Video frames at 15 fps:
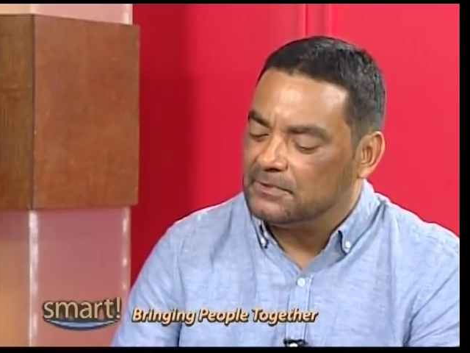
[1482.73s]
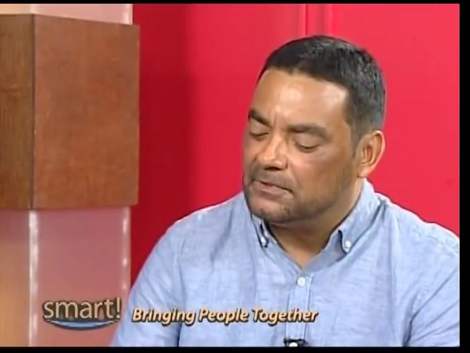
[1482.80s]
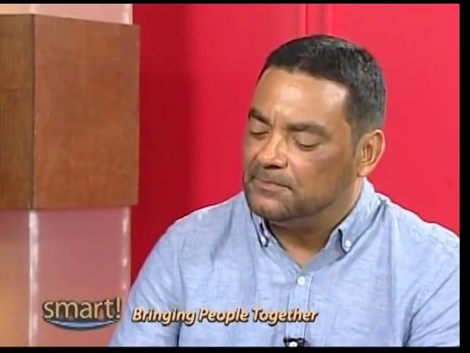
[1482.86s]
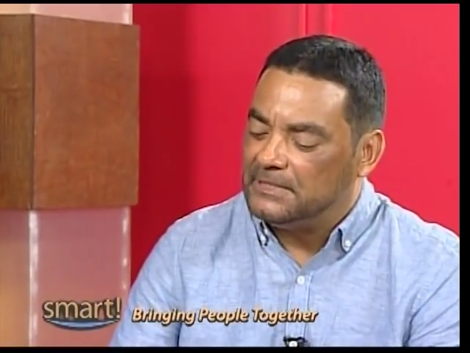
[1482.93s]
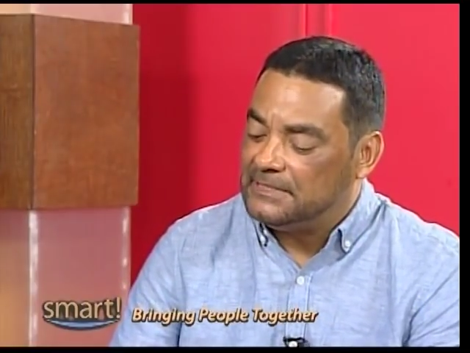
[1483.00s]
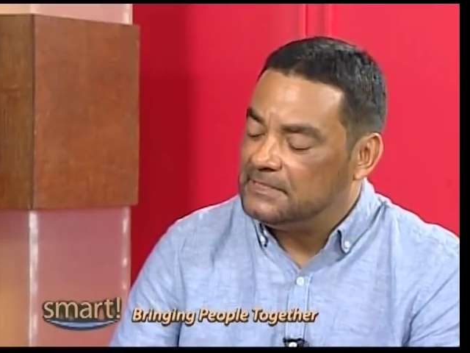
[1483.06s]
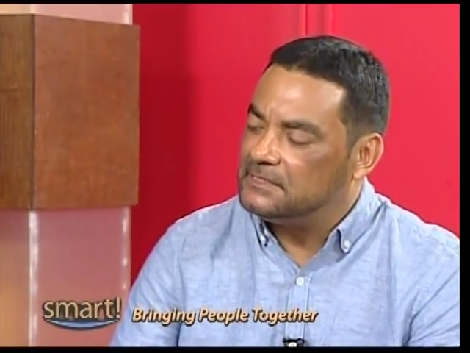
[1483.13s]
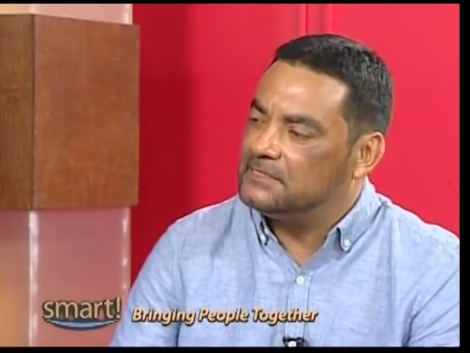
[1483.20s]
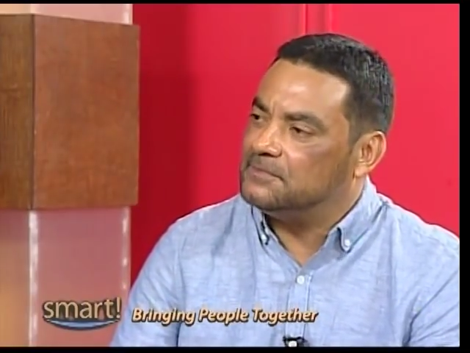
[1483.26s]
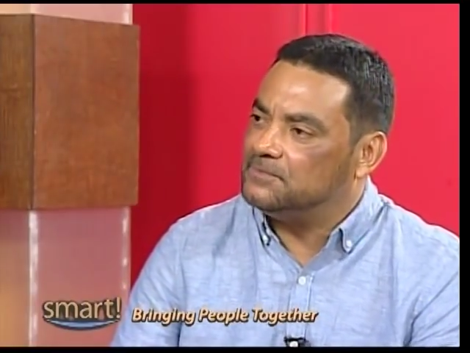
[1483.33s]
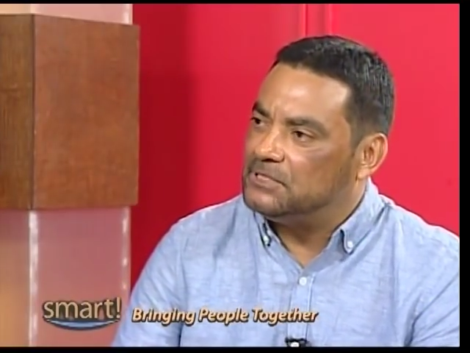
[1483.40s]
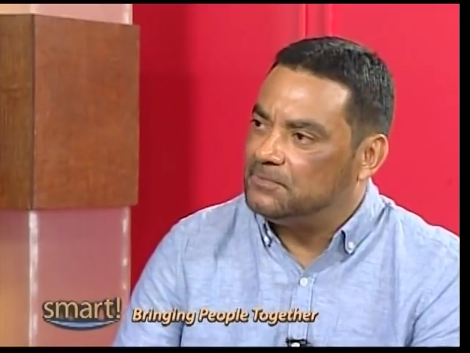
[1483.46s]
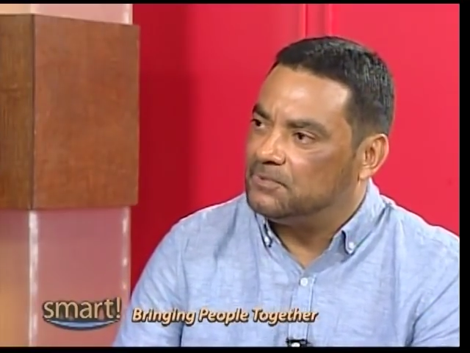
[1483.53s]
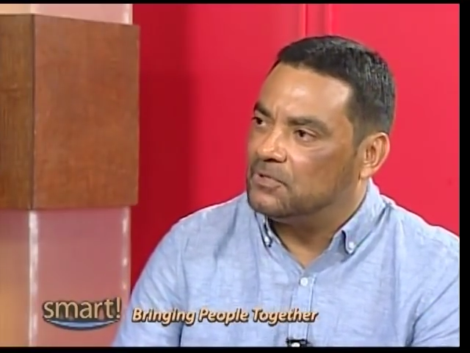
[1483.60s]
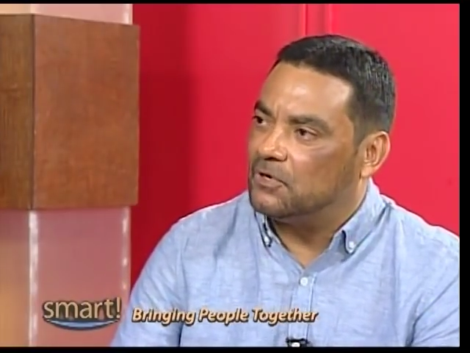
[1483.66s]
the Belizean
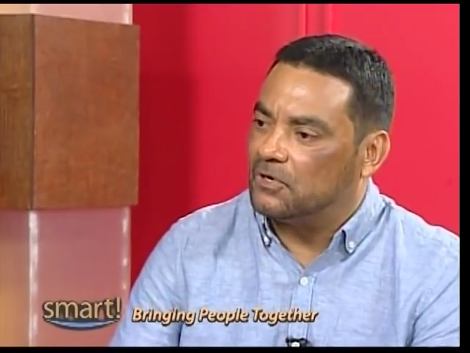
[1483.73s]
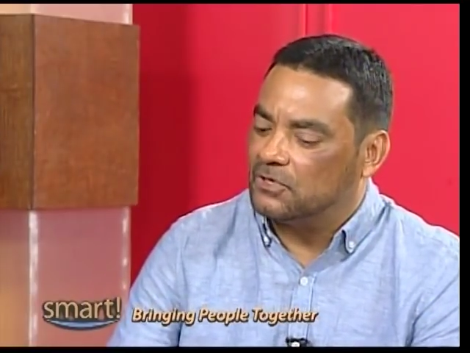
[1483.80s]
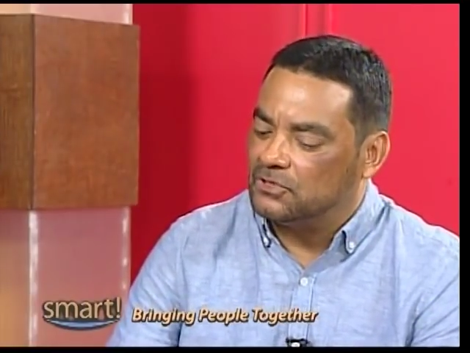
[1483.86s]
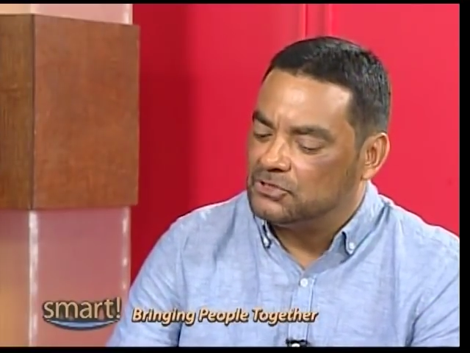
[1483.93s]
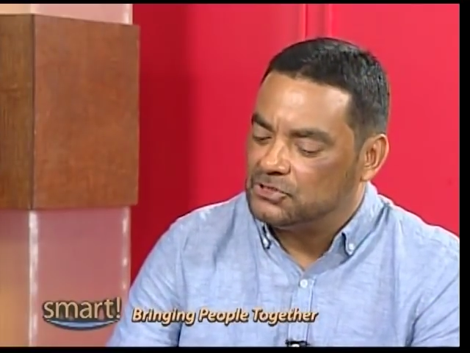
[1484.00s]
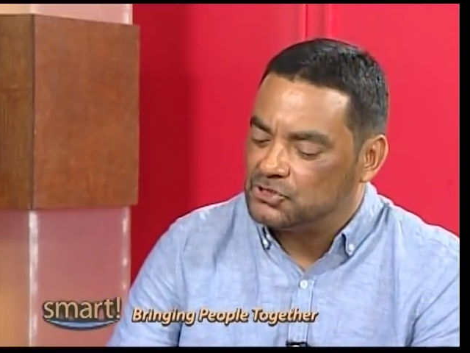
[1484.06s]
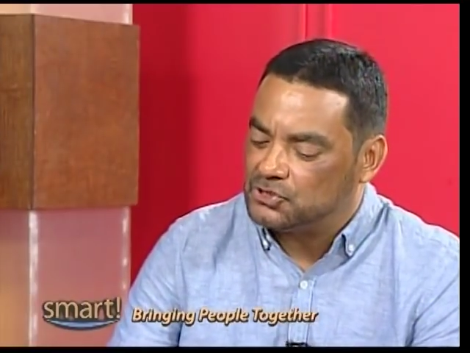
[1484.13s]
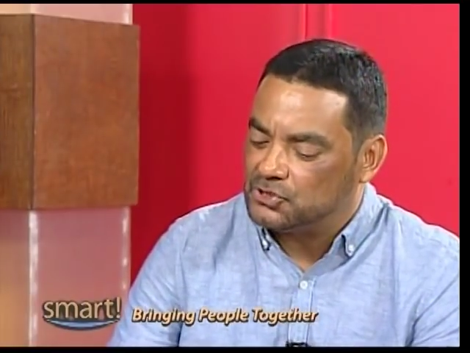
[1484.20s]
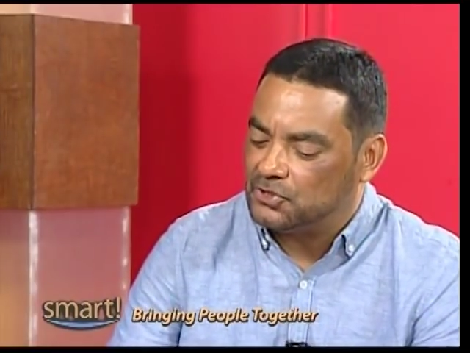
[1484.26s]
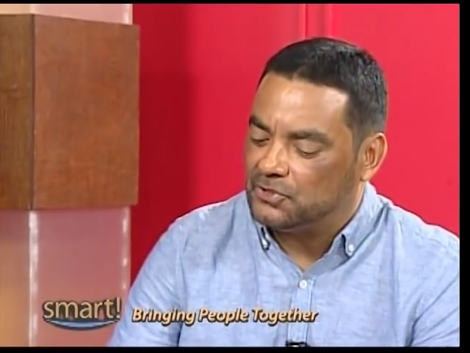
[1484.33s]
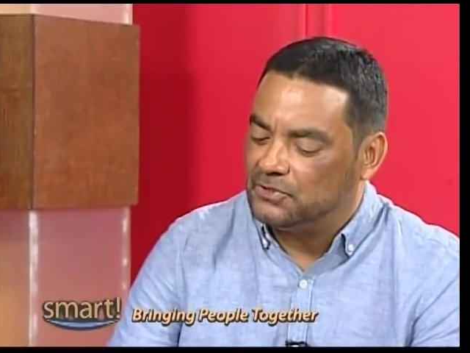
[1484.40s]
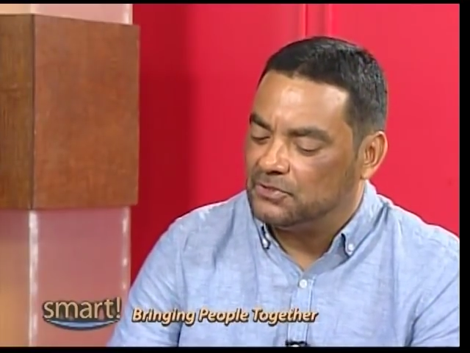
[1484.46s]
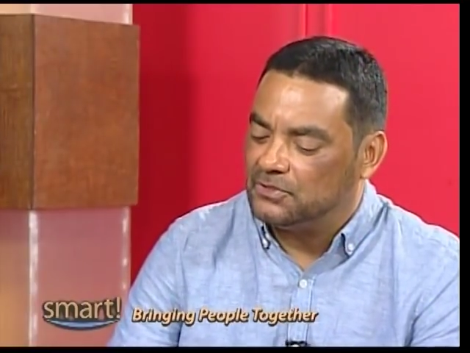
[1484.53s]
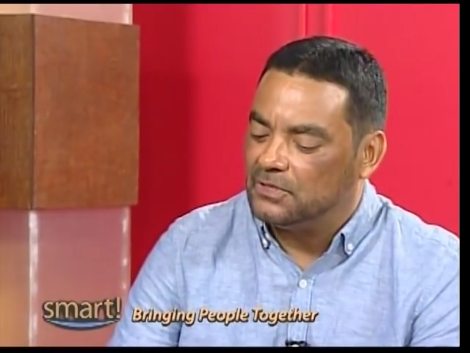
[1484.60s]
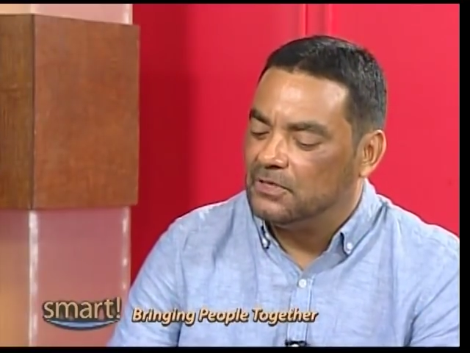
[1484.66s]
people are
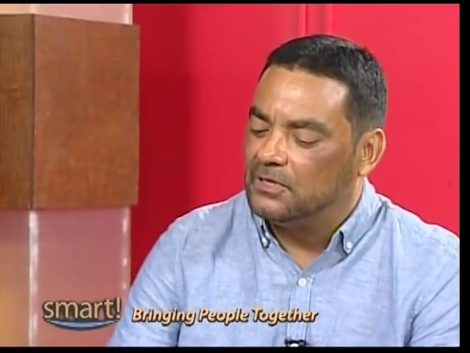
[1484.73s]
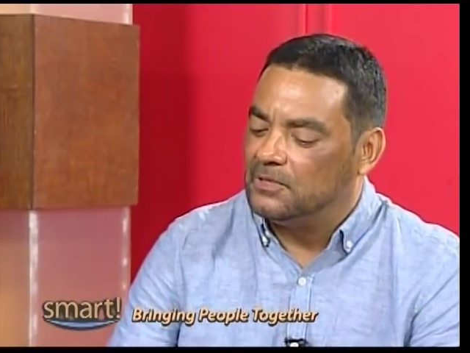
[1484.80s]
concerned